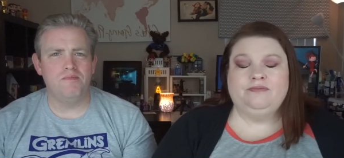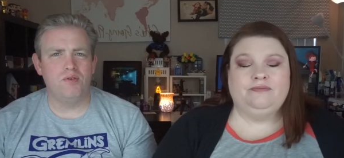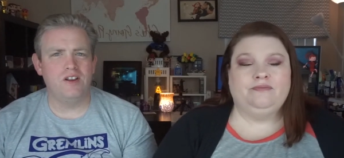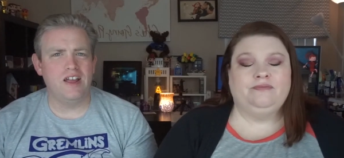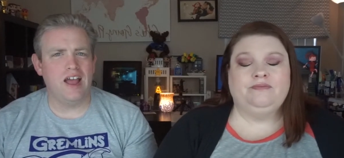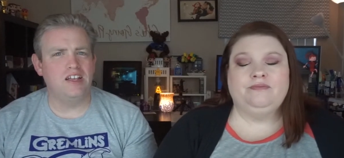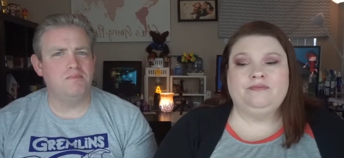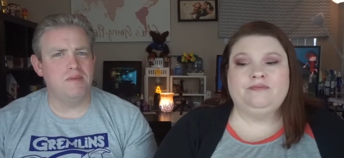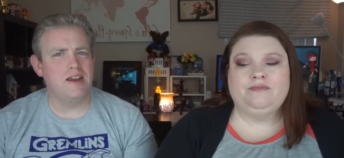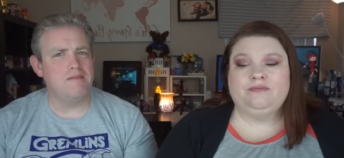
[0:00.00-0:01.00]
Speaker 1: putting as
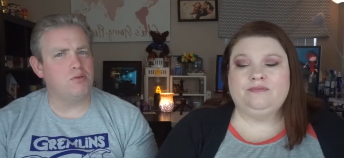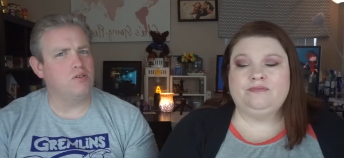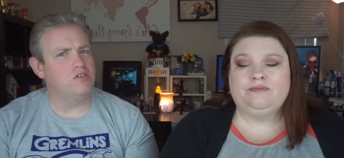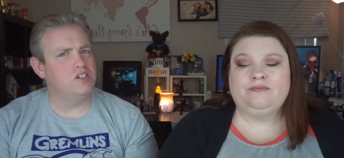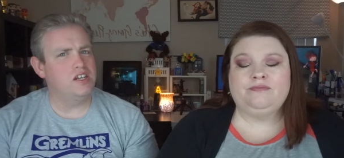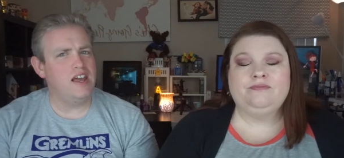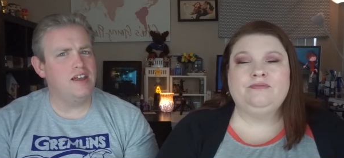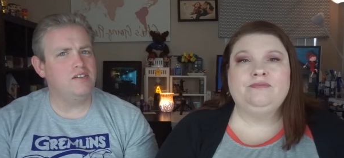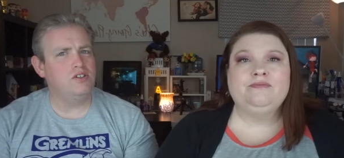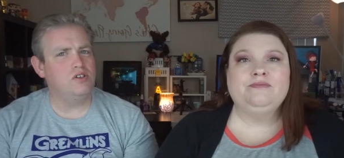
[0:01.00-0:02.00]
many per
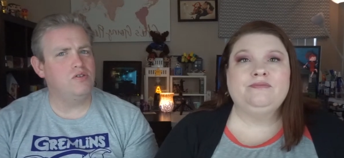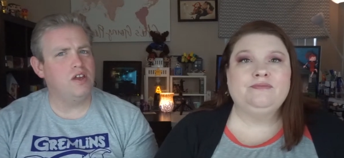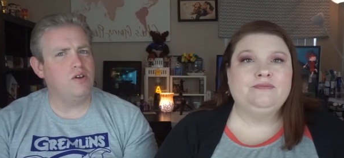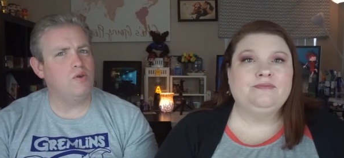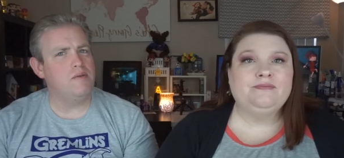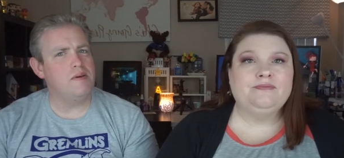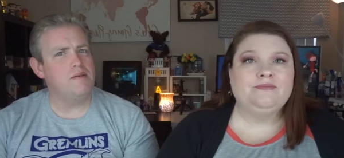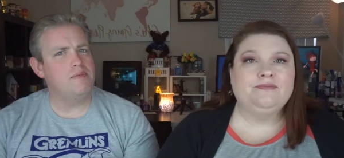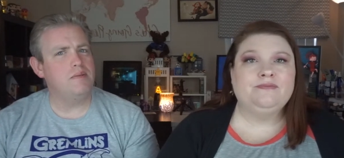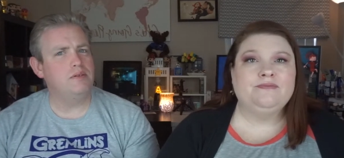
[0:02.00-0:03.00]
set so that we
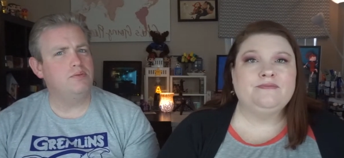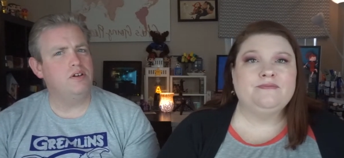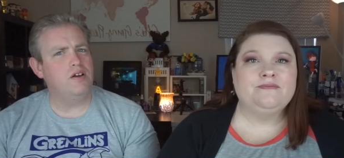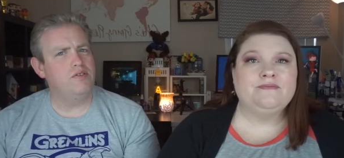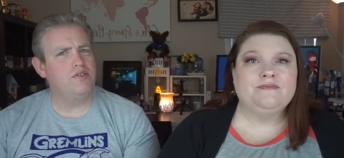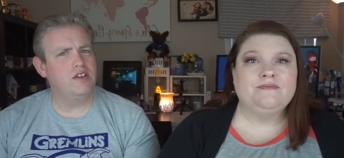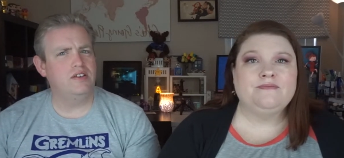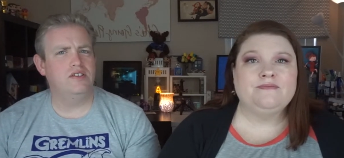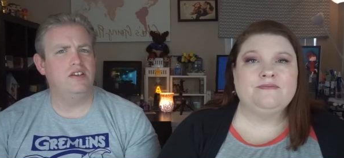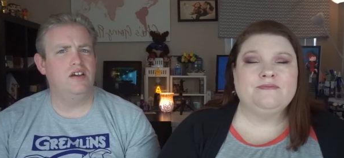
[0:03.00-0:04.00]
might be able to put other
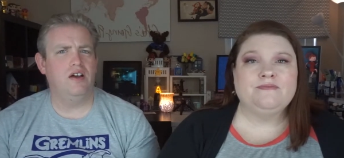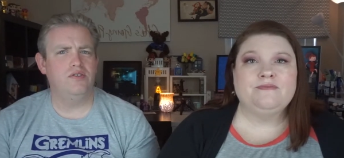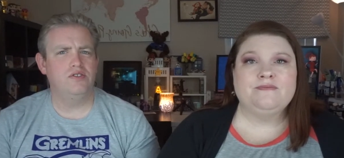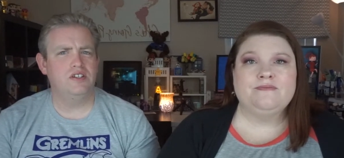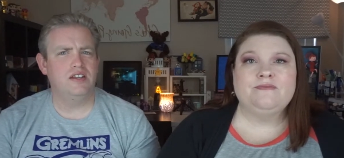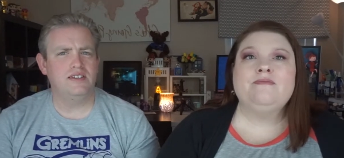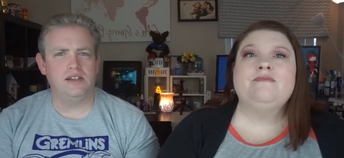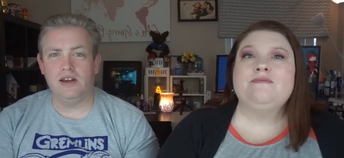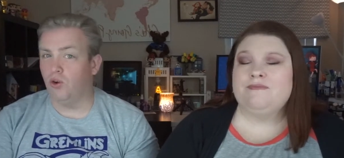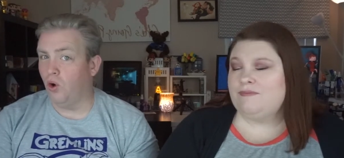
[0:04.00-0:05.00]
things in other sets
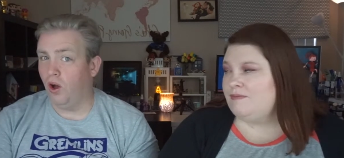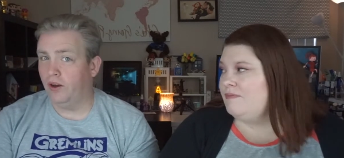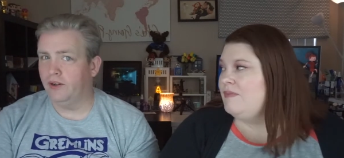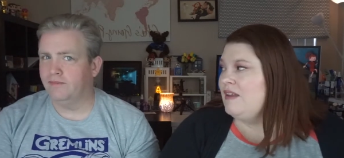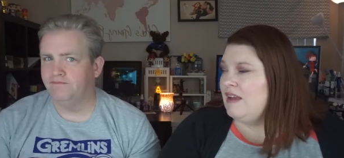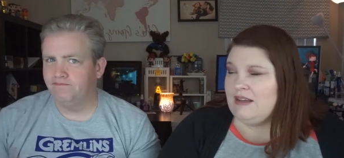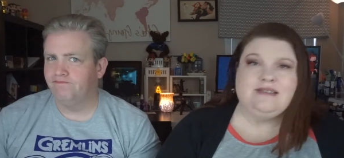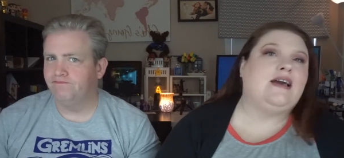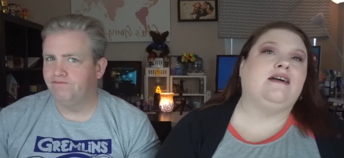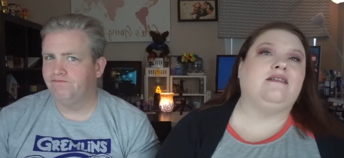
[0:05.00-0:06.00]
later on.
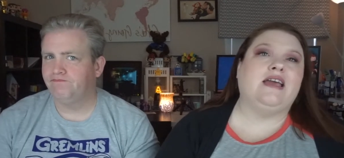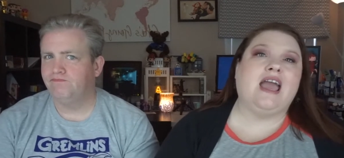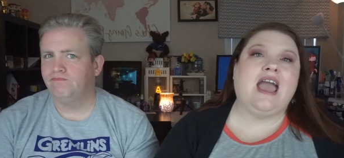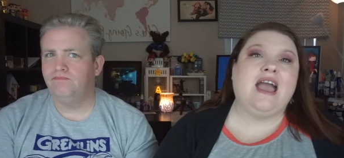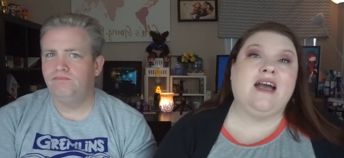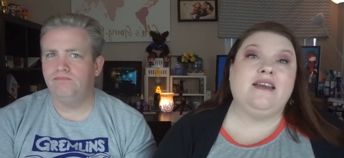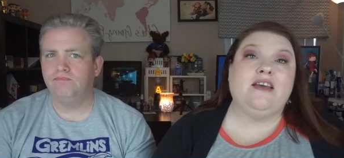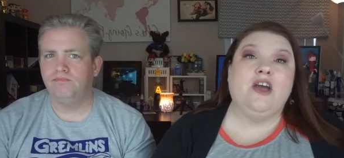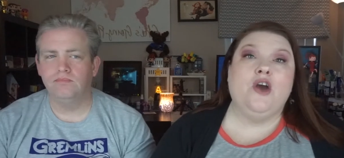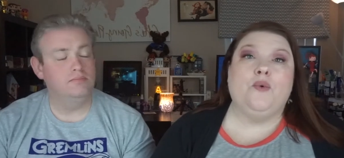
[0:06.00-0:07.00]
Speaker 2: Exactly.
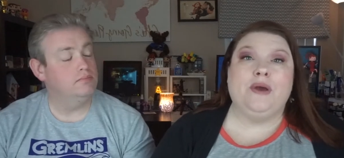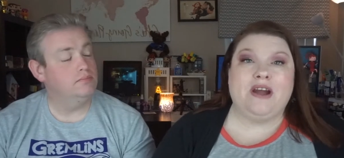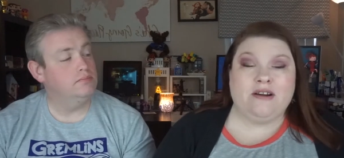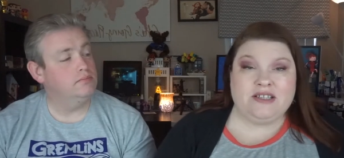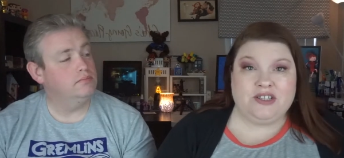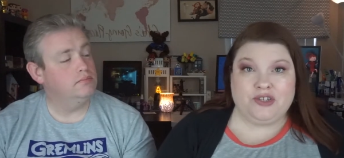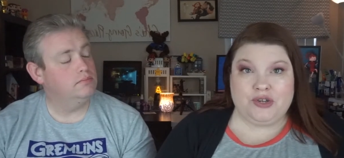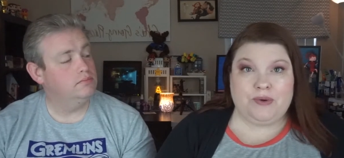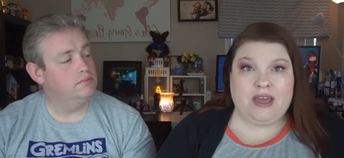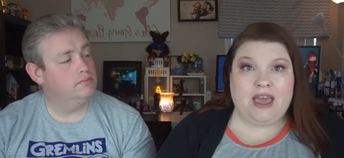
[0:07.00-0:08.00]
And we are still
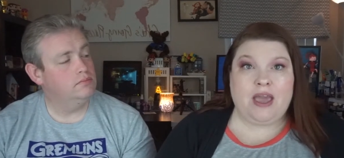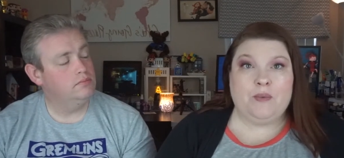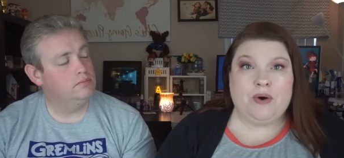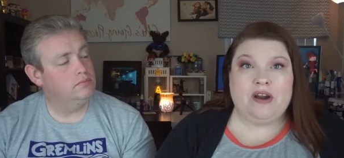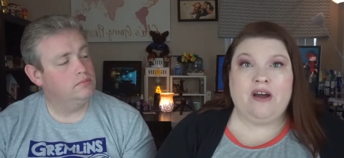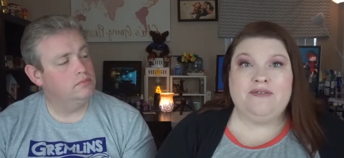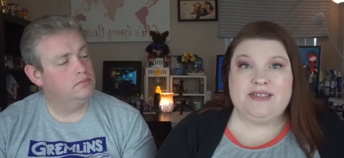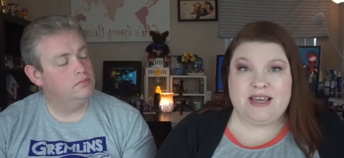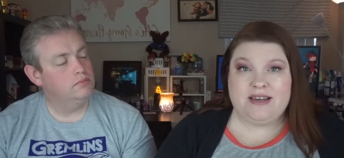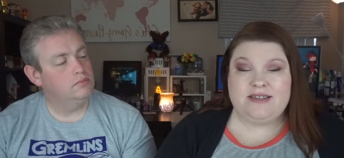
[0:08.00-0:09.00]
doing a one-off
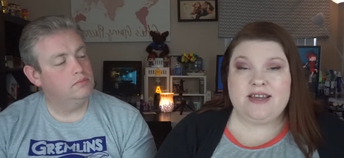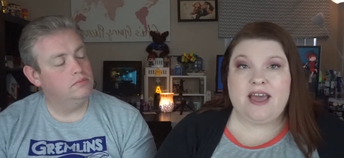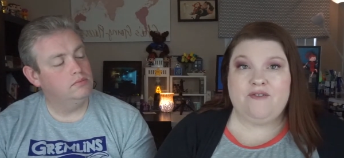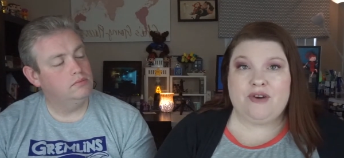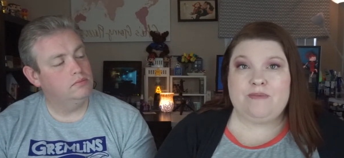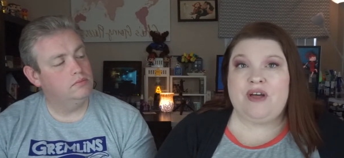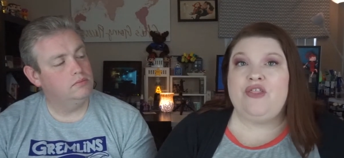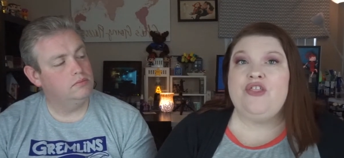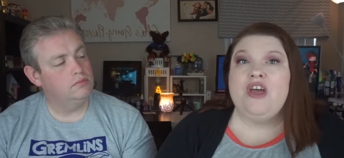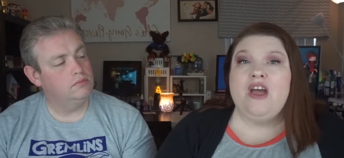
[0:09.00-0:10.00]
scent every
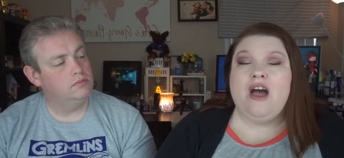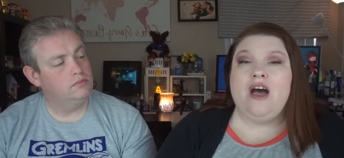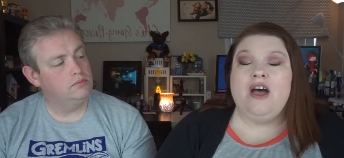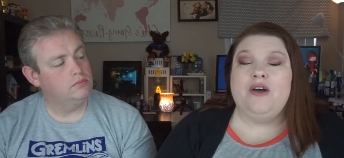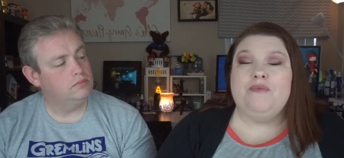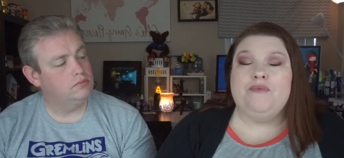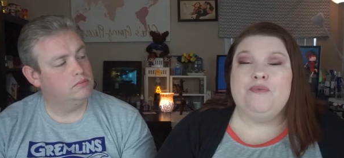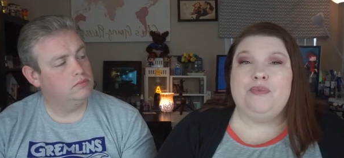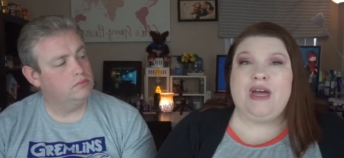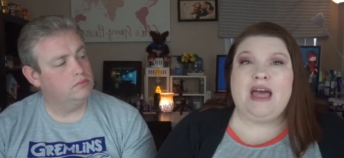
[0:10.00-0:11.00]
month um,
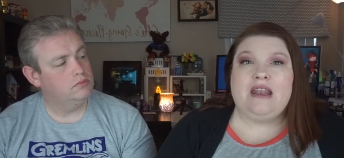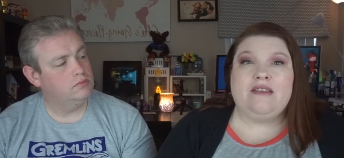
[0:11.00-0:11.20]
that